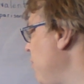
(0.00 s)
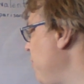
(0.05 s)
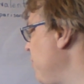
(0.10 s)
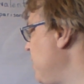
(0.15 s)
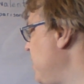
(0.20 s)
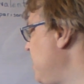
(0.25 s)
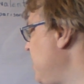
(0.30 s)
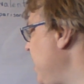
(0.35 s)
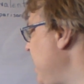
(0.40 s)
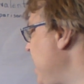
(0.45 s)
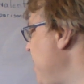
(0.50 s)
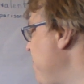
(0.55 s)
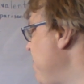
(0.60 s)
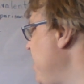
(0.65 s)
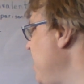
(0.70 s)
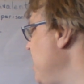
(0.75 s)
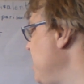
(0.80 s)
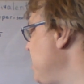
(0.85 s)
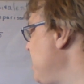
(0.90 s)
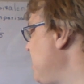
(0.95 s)
the same
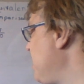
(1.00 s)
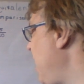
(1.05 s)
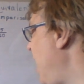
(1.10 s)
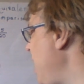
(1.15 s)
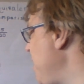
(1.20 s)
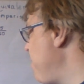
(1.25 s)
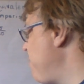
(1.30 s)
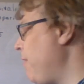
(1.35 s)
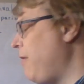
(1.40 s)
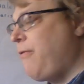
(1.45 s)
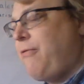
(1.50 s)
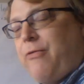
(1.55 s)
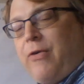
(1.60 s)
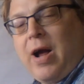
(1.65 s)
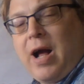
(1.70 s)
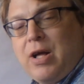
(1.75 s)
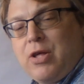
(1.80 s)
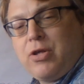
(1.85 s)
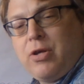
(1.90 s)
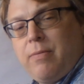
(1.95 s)
type of
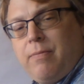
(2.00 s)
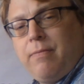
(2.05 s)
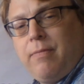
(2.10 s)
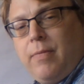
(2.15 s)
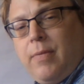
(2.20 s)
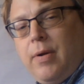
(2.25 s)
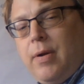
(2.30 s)
fraction.